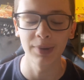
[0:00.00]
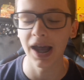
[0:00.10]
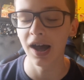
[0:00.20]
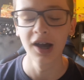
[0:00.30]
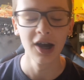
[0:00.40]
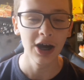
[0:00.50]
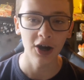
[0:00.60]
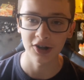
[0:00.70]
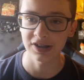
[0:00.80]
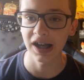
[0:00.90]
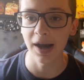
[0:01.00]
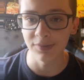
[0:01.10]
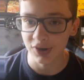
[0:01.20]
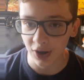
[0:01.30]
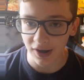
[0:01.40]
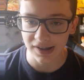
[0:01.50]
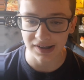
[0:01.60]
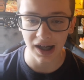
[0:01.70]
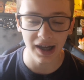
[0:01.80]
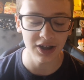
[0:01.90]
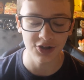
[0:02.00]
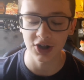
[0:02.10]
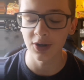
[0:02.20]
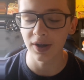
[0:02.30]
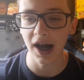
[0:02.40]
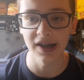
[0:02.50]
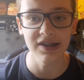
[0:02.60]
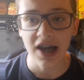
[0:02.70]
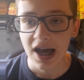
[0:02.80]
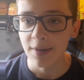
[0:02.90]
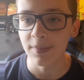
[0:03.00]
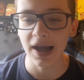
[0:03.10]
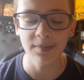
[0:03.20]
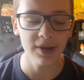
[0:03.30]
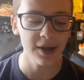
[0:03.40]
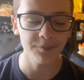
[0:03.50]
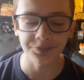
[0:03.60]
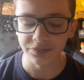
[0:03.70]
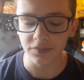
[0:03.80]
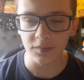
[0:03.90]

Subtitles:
But yeah, honestly, I'm so excited to show you guys maybe,